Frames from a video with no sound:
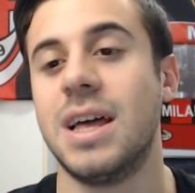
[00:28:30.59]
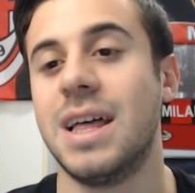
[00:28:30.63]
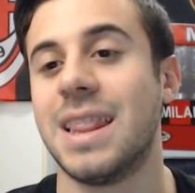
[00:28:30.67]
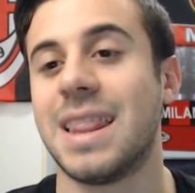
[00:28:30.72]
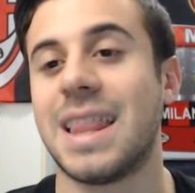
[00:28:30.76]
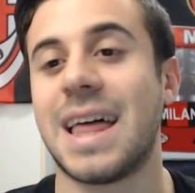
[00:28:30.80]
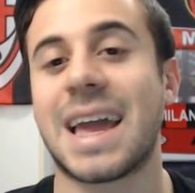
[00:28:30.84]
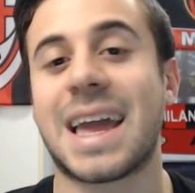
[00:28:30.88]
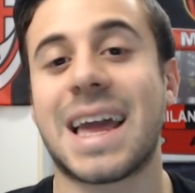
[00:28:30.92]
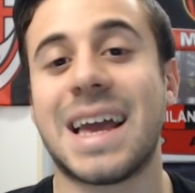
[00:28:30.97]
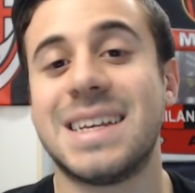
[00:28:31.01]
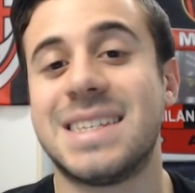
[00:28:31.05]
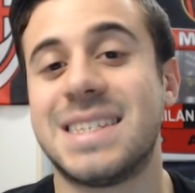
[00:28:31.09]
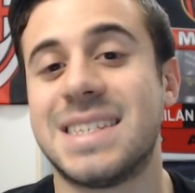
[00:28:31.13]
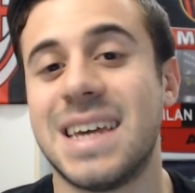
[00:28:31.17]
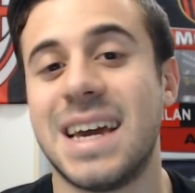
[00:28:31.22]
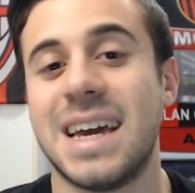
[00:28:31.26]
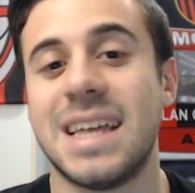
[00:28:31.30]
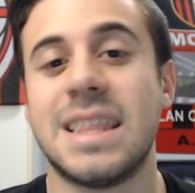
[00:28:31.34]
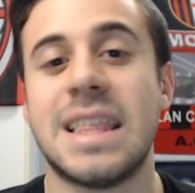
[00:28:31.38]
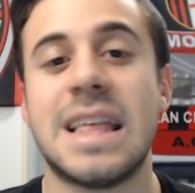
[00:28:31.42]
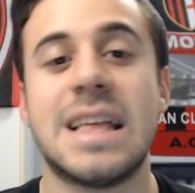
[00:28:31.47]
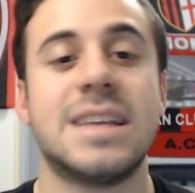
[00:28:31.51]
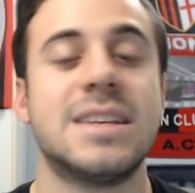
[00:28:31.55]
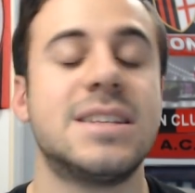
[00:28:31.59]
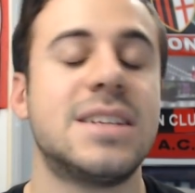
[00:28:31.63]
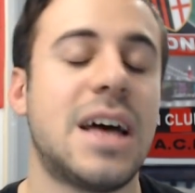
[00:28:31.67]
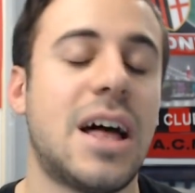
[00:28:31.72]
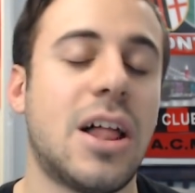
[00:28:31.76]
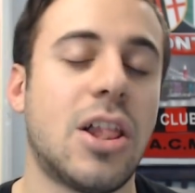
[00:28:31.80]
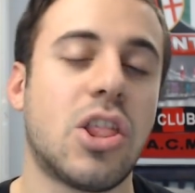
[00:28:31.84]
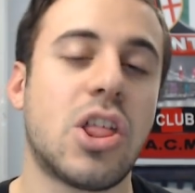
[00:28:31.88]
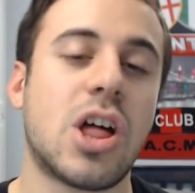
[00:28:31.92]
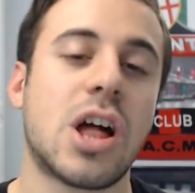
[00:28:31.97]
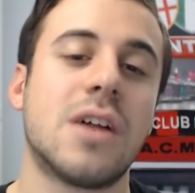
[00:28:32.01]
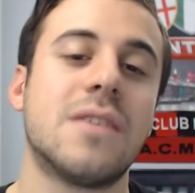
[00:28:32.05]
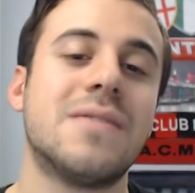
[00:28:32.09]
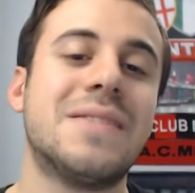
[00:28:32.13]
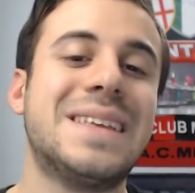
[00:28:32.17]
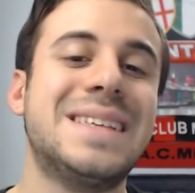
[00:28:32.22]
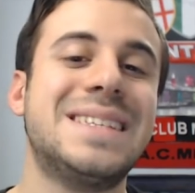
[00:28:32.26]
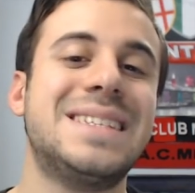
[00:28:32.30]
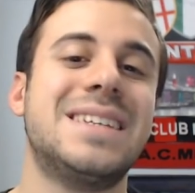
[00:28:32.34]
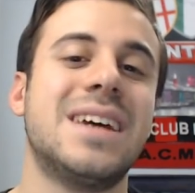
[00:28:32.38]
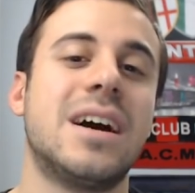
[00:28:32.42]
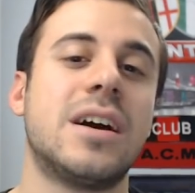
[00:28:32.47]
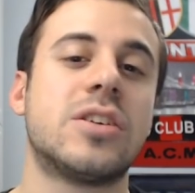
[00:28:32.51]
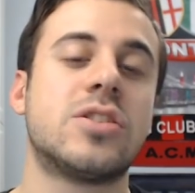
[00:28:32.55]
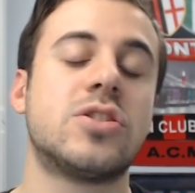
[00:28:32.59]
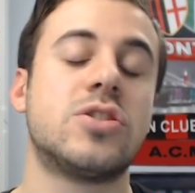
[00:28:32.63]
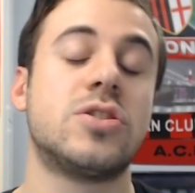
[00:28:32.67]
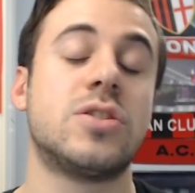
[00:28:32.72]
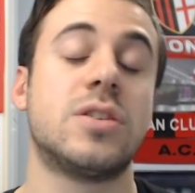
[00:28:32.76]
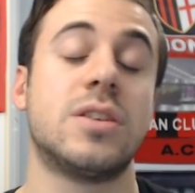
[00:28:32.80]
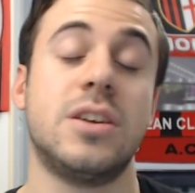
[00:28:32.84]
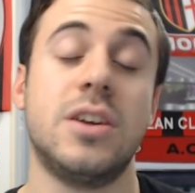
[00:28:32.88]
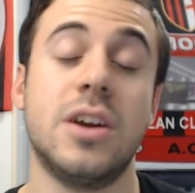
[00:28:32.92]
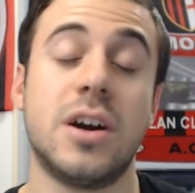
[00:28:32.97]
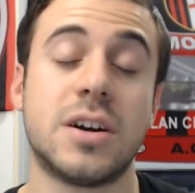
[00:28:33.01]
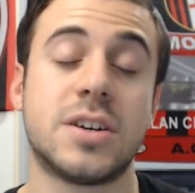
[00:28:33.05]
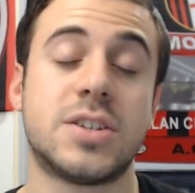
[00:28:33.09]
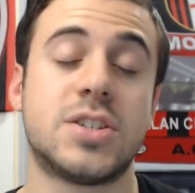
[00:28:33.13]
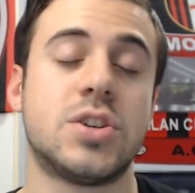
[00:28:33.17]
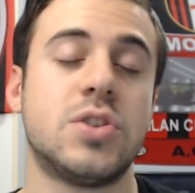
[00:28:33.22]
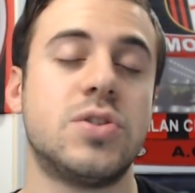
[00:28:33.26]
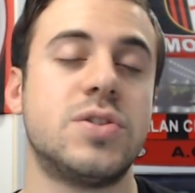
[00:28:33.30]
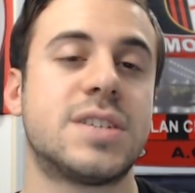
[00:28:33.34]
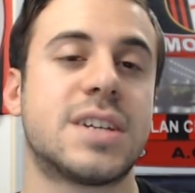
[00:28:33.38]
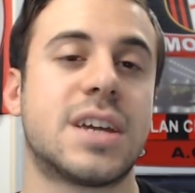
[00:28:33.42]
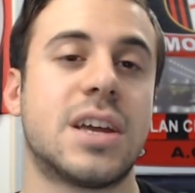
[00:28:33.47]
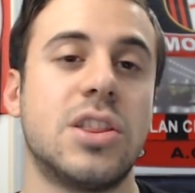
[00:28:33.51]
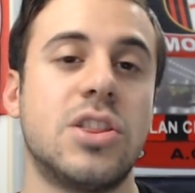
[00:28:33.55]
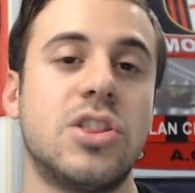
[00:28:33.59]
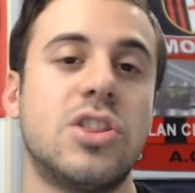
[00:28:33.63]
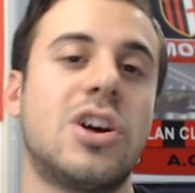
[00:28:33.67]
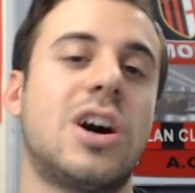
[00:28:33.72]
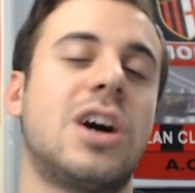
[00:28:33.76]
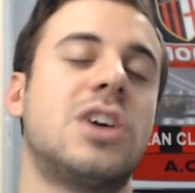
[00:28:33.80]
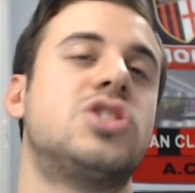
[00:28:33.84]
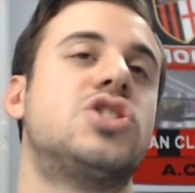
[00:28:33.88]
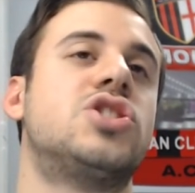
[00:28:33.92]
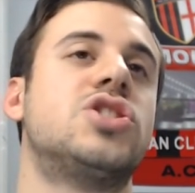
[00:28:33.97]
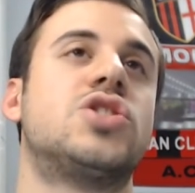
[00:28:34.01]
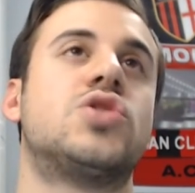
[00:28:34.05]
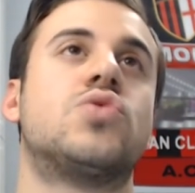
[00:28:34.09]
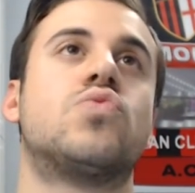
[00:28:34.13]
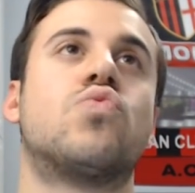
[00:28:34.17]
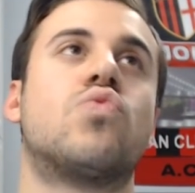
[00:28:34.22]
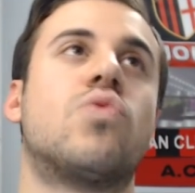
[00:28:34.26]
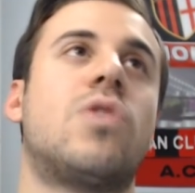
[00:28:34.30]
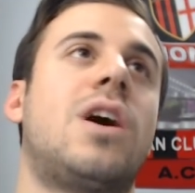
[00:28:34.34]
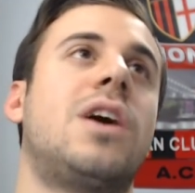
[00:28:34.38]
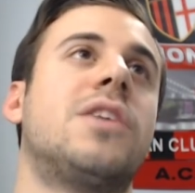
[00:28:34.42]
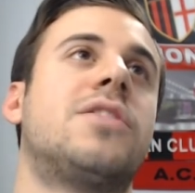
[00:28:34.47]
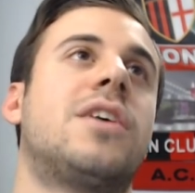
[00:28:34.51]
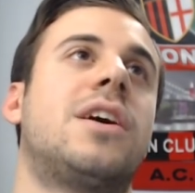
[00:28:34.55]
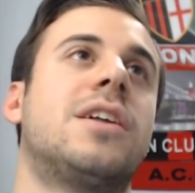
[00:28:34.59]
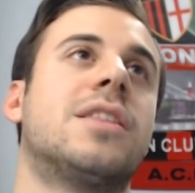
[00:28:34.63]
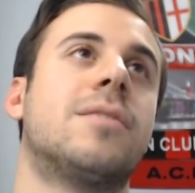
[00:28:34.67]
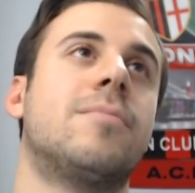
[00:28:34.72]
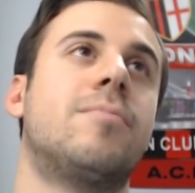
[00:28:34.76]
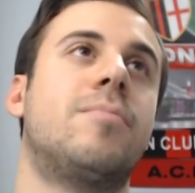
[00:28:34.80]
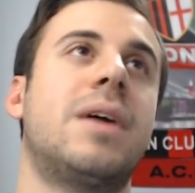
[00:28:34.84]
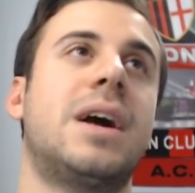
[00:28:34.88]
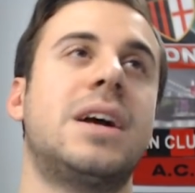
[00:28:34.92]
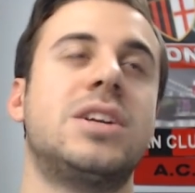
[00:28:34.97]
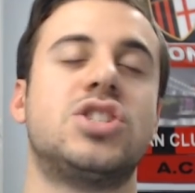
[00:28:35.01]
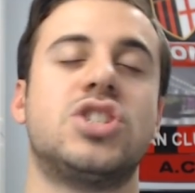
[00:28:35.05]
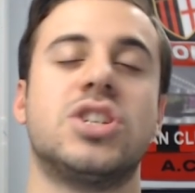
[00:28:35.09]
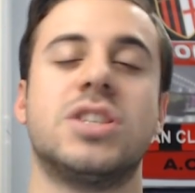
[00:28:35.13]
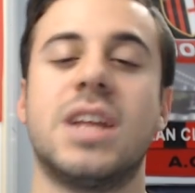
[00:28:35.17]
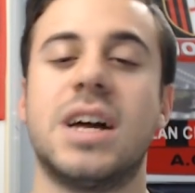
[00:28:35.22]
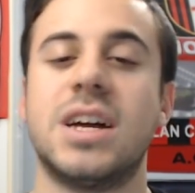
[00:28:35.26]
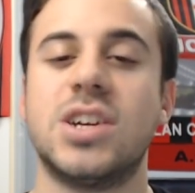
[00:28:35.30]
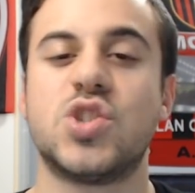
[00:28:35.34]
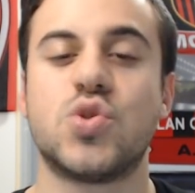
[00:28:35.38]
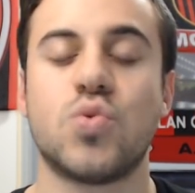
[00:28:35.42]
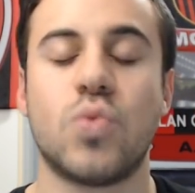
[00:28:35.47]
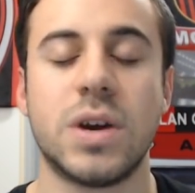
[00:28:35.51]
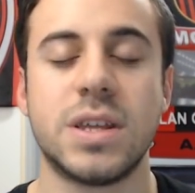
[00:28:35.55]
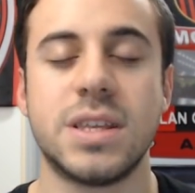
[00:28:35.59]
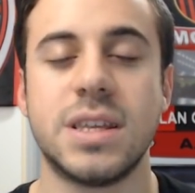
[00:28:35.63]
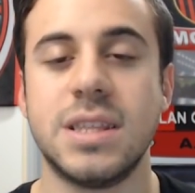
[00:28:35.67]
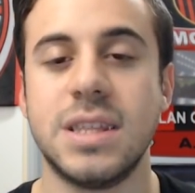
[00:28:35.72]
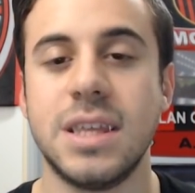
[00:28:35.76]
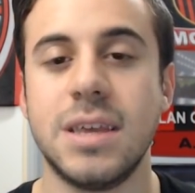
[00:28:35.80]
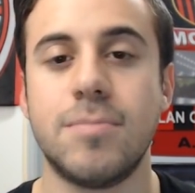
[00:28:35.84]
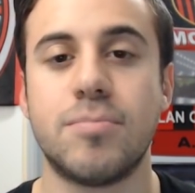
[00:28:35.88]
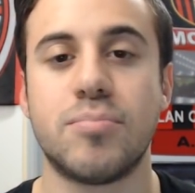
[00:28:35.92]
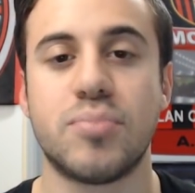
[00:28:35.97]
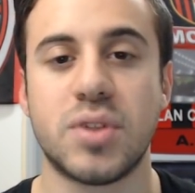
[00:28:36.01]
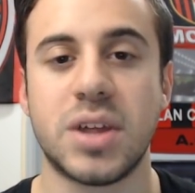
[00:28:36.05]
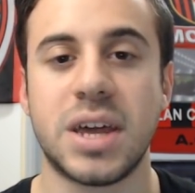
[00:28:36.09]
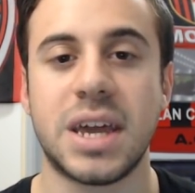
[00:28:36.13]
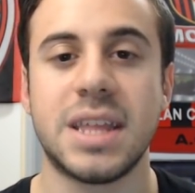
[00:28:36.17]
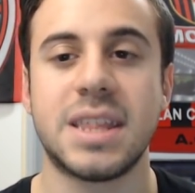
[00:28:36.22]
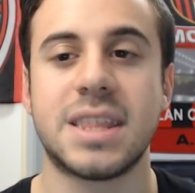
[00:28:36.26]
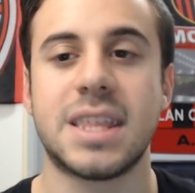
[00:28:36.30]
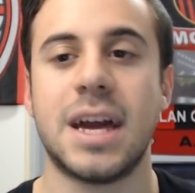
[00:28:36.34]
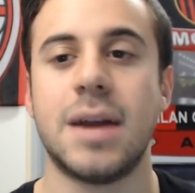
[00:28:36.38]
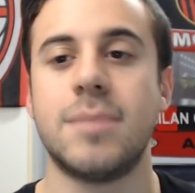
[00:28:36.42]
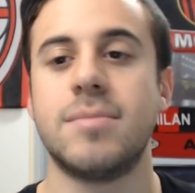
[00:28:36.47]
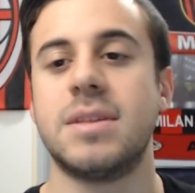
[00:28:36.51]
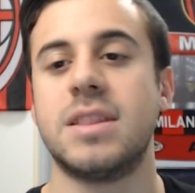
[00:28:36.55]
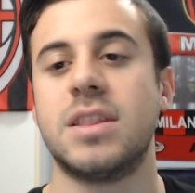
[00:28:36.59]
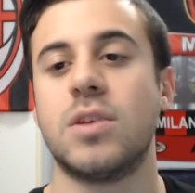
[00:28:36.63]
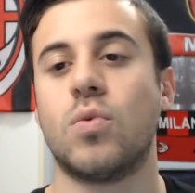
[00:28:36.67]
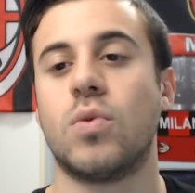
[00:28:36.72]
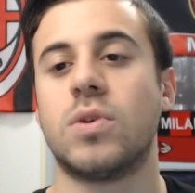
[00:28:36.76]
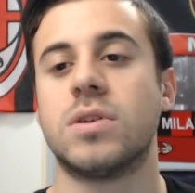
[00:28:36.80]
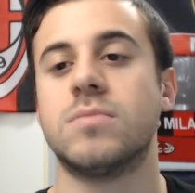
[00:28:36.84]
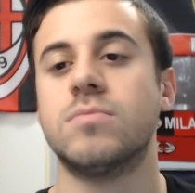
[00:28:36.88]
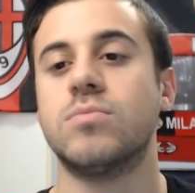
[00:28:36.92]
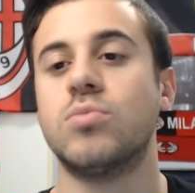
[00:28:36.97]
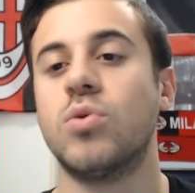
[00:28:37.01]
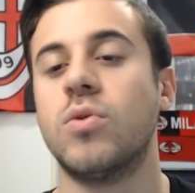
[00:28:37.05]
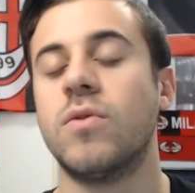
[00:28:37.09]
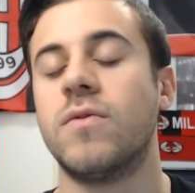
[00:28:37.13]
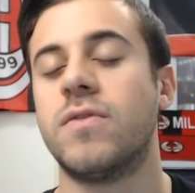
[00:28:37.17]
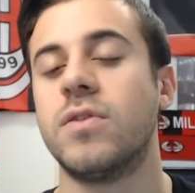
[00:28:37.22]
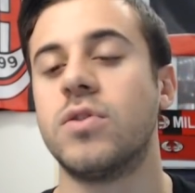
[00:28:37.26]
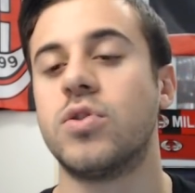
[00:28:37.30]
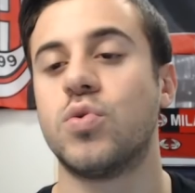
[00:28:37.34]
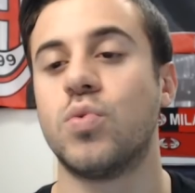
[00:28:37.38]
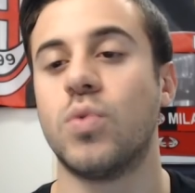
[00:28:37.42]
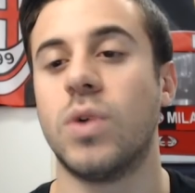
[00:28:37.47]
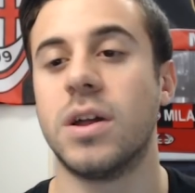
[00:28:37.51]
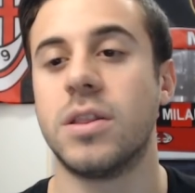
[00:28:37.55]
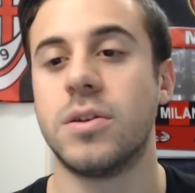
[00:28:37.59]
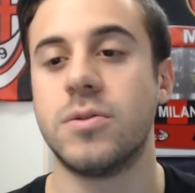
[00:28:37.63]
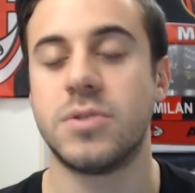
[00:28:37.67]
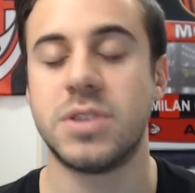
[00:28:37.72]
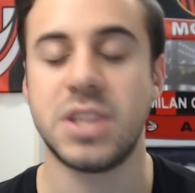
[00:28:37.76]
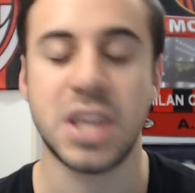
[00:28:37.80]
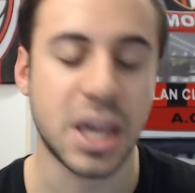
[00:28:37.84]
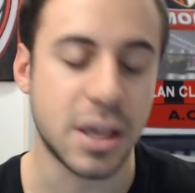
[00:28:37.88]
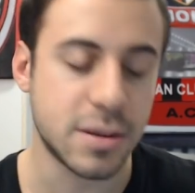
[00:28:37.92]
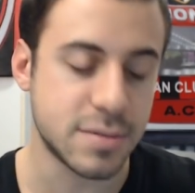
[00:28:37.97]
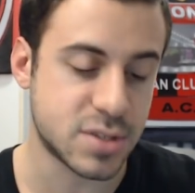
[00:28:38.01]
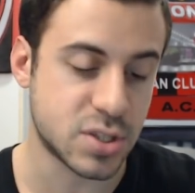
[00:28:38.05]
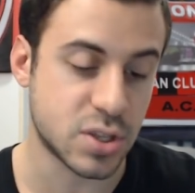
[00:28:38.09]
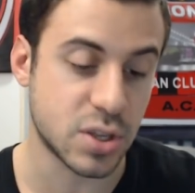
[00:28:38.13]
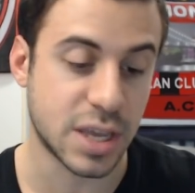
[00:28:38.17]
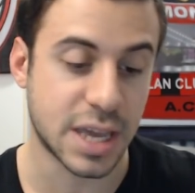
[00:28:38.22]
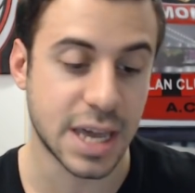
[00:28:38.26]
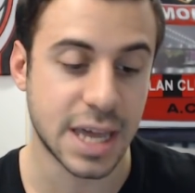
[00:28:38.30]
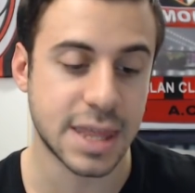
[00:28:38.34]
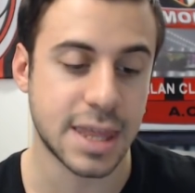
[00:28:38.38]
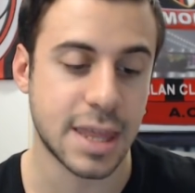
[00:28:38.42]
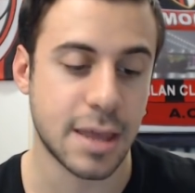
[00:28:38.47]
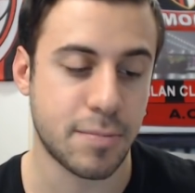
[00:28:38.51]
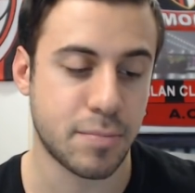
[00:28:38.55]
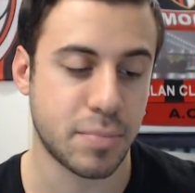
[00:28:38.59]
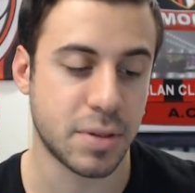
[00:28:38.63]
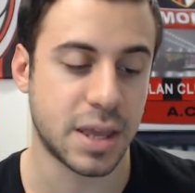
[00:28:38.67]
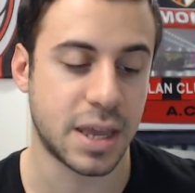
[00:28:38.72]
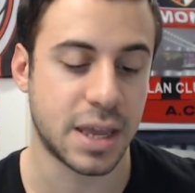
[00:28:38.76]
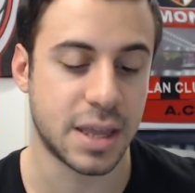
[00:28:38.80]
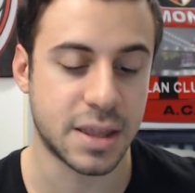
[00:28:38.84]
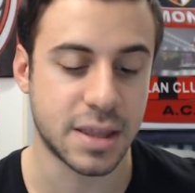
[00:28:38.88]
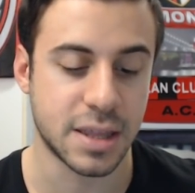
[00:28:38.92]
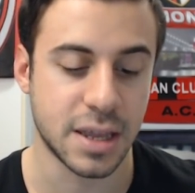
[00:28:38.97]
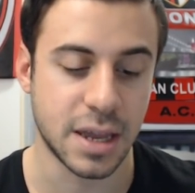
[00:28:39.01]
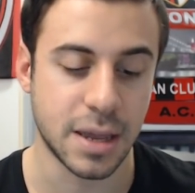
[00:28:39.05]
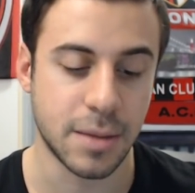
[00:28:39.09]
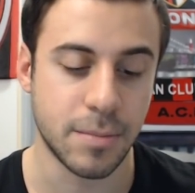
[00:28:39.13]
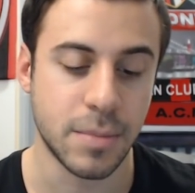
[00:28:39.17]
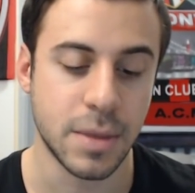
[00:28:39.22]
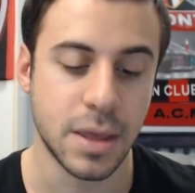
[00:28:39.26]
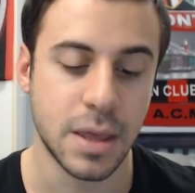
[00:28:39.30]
Like I said, a lot of these youngsters cannot just rot on the bench, and that is why they need playing time, and they want to move to other teams to get that playing time.